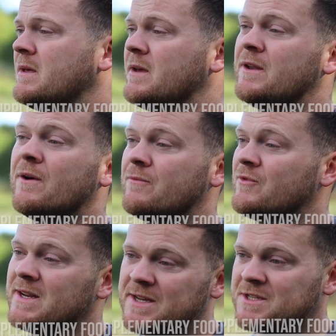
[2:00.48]
you're not
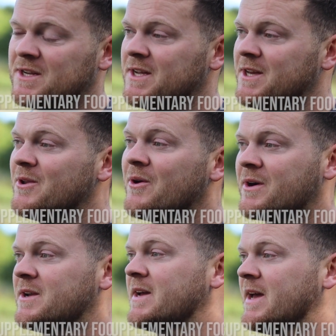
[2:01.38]

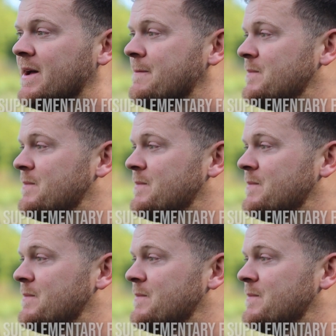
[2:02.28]
going to get